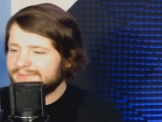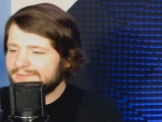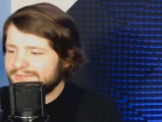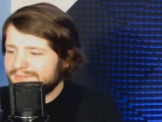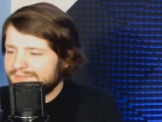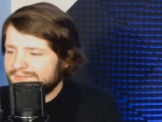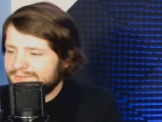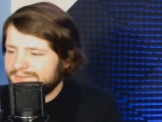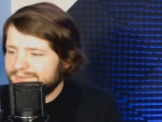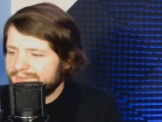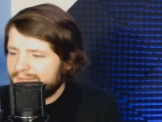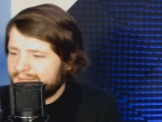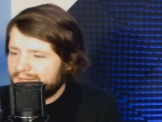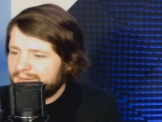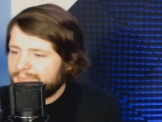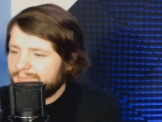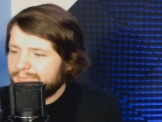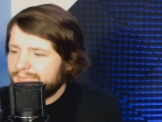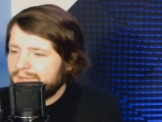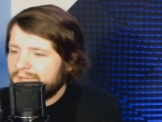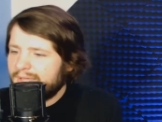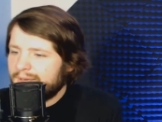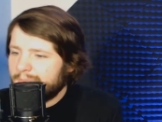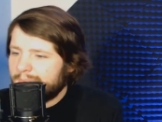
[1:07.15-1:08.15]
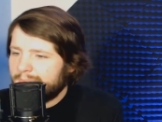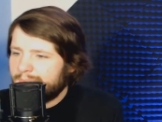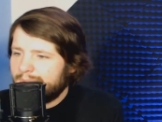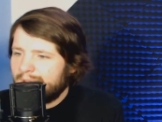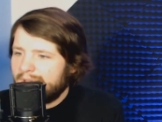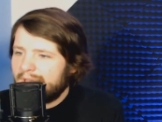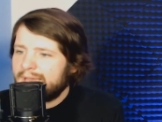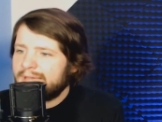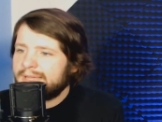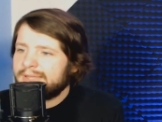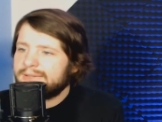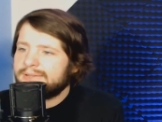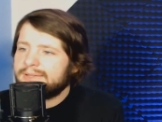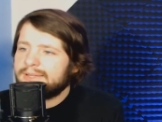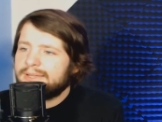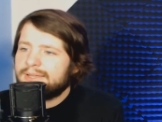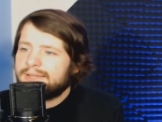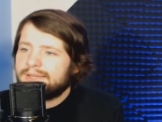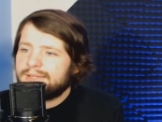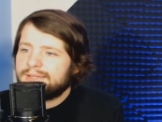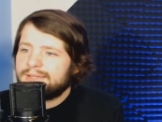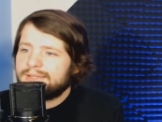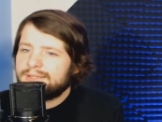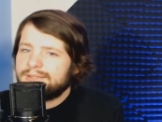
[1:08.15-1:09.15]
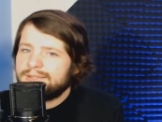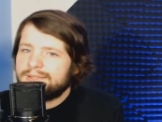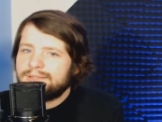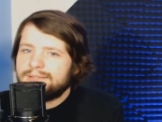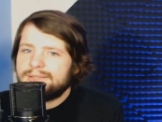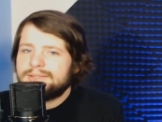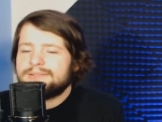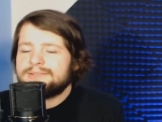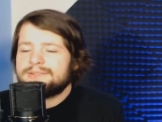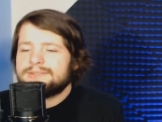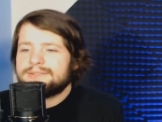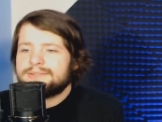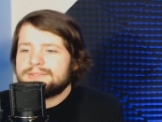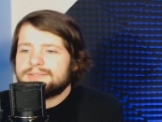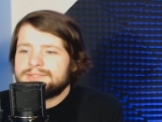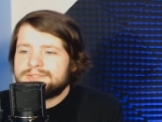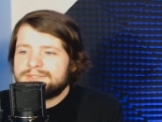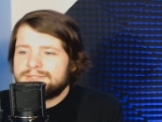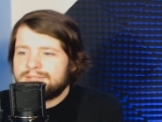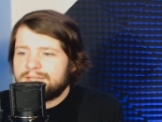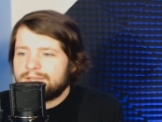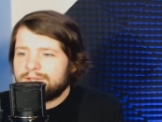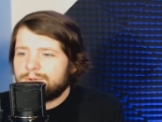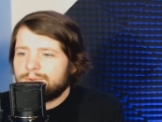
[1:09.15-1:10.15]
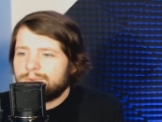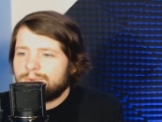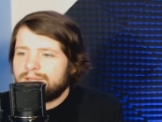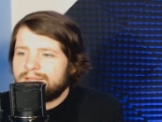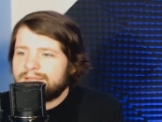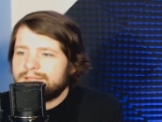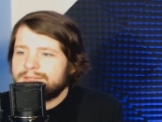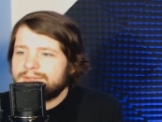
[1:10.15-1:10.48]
It's not a bad segue.